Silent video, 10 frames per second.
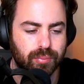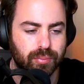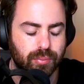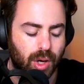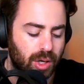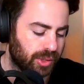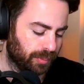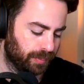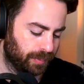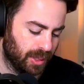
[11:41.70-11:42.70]
Awesome.
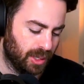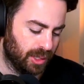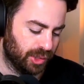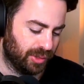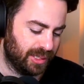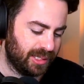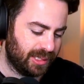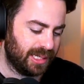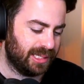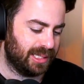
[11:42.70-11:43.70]
So this is
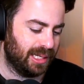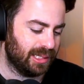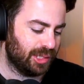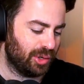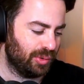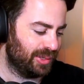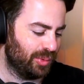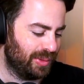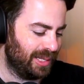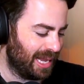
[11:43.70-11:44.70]
60. Let's go
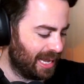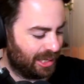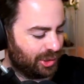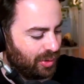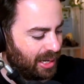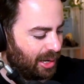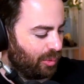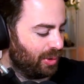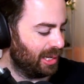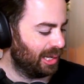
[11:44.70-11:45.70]
to the extra deck
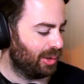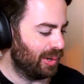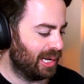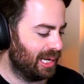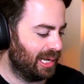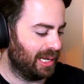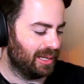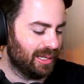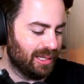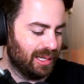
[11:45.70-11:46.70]
really quickly.
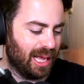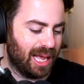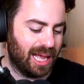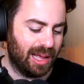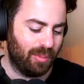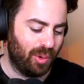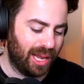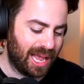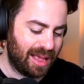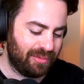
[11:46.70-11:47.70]
We
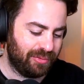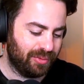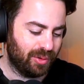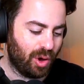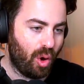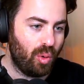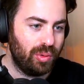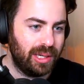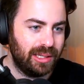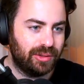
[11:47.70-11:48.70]
have
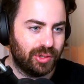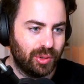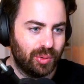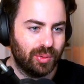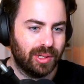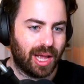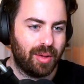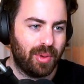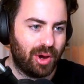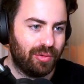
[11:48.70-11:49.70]
only 2
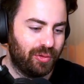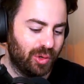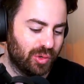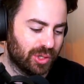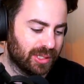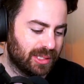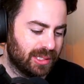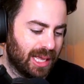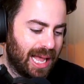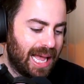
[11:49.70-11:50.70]
Chimera
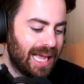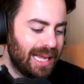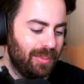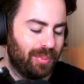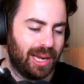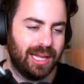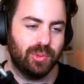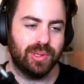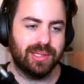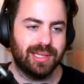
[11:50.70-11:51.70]
fusions. I played
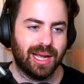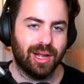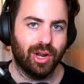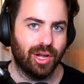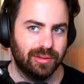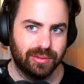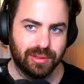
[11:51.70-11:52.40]
with this deck a lot,